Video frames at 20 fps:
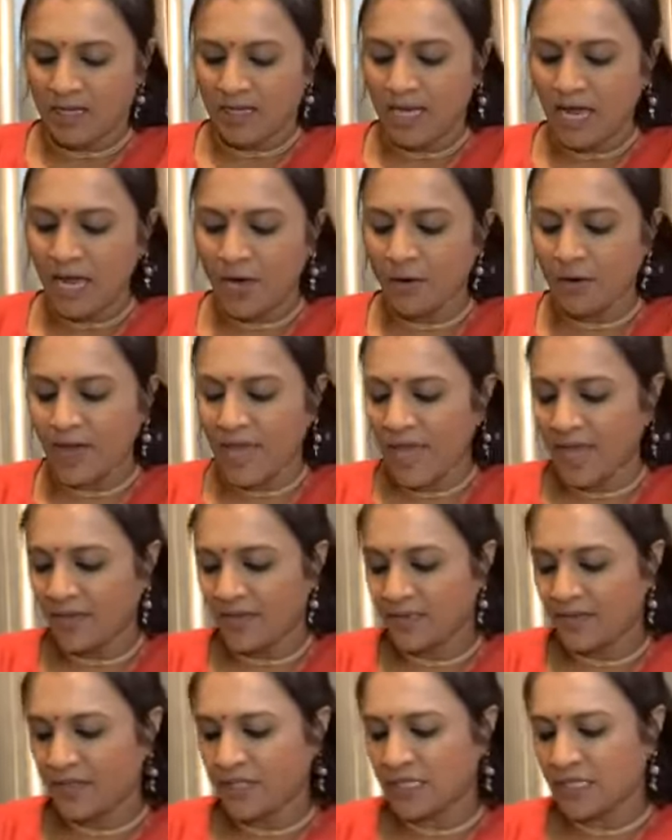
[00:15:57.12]
Now,
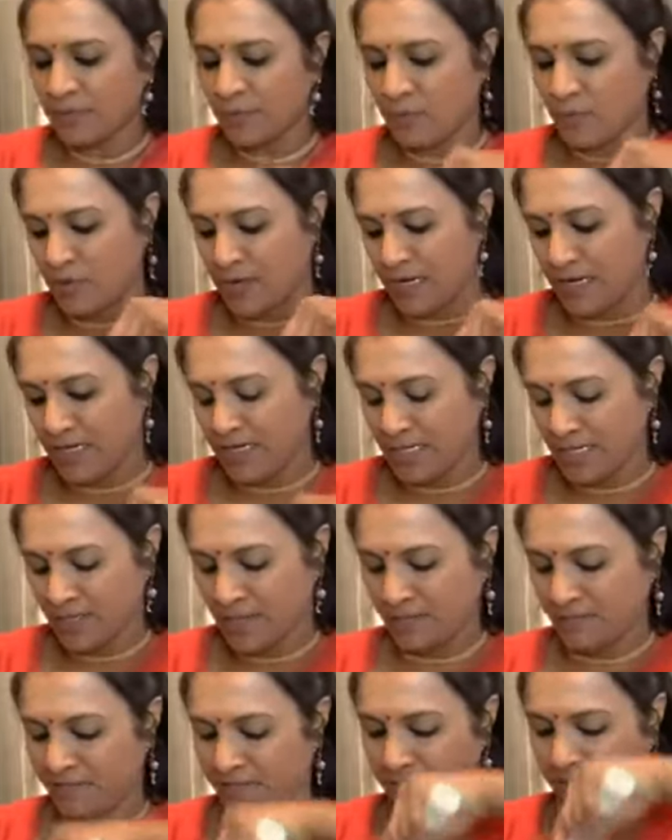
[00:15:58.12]
at this point,
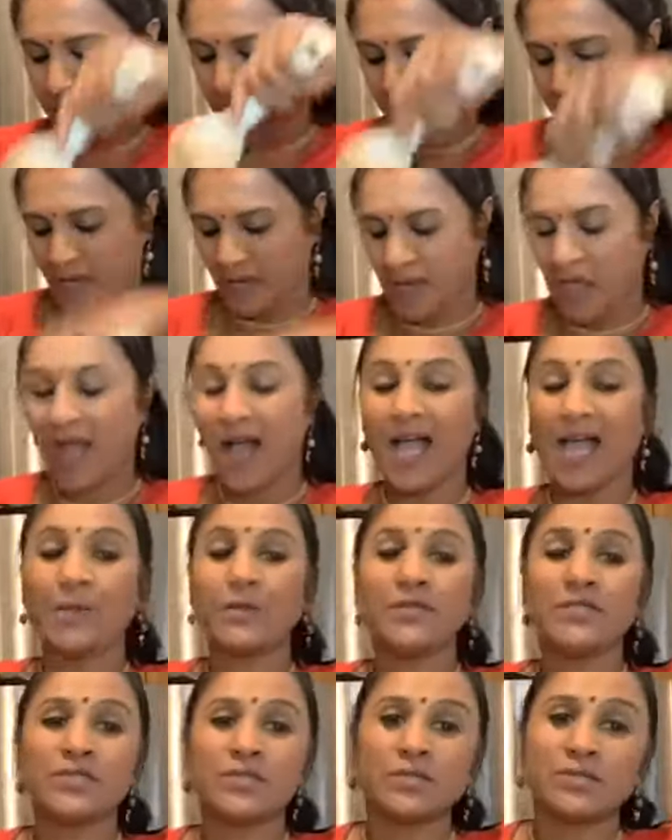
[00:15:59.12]
I
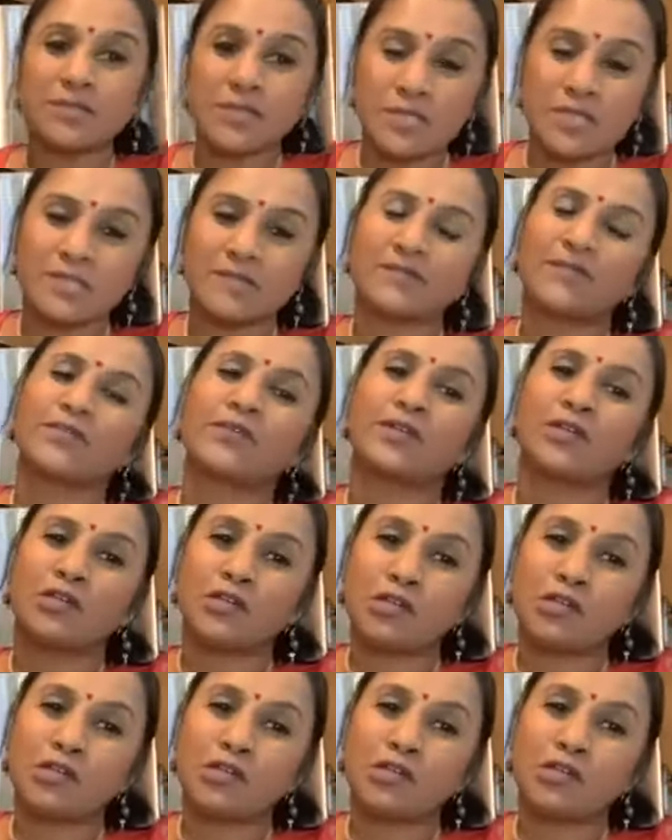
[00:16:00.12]
would do this for a